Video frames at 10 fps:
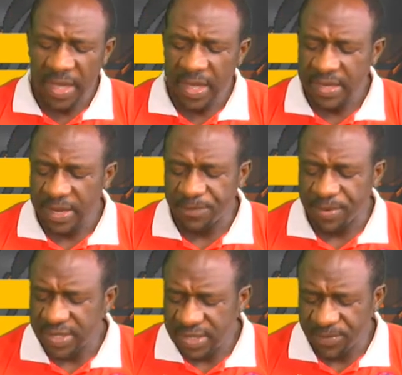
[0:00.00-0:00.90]
The
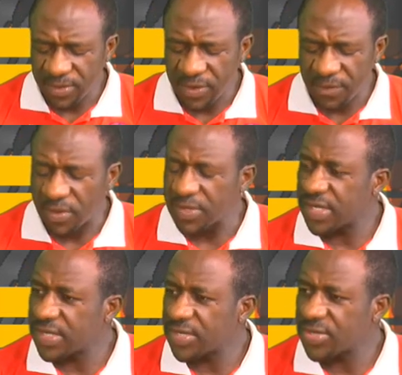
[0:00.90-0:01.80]
principle of
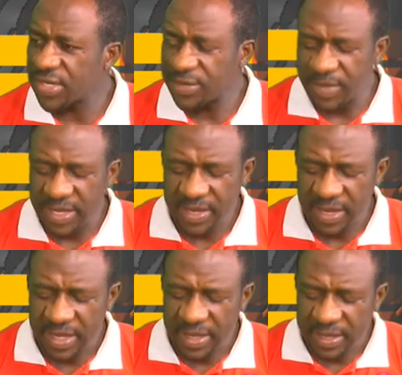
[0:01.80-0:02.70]
Ponseti treatment
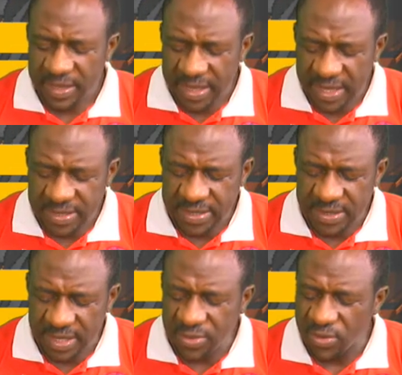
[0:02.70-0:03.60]
takes
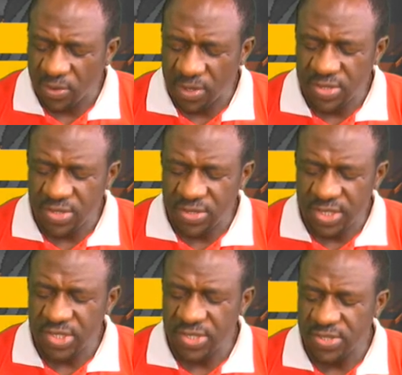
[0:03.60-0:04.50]
into
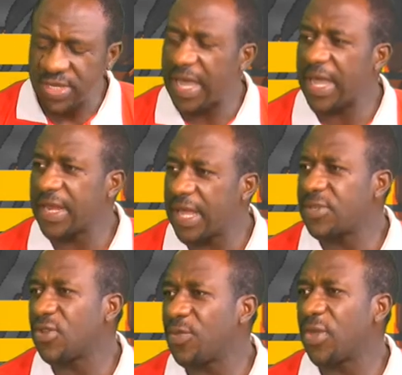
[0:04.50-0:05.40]
consideration the
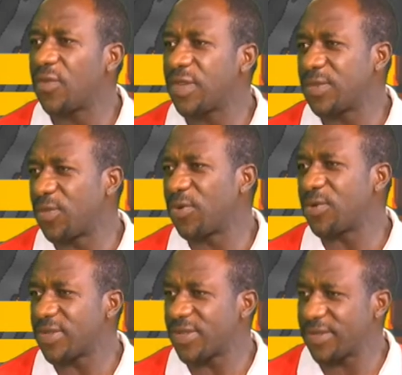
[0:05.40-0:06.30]
anatomy of these
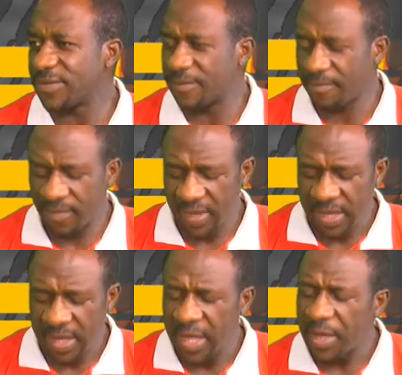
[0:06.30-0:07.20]
bones,
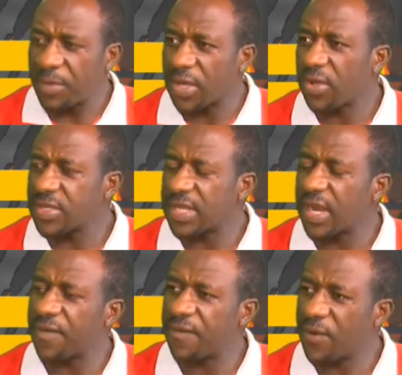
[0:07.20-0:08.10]
because there are
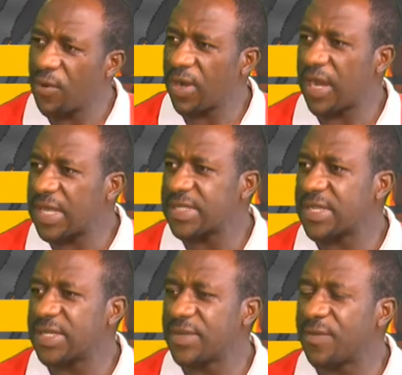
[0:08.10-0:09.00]
4 classic
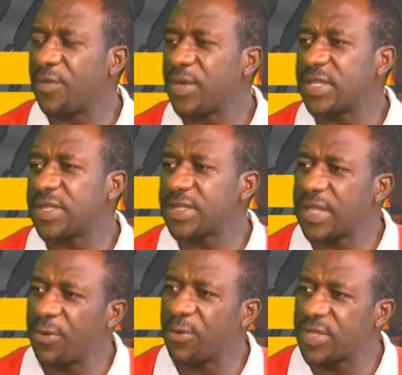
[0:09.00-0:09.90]
deformities that
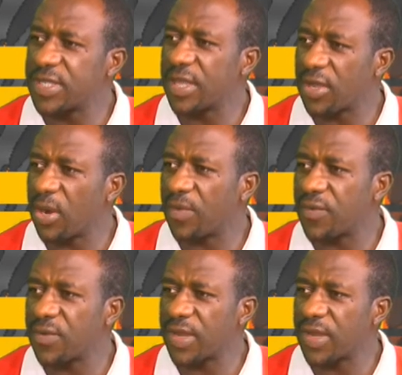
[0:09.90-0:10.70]
we'll see in clubfoot.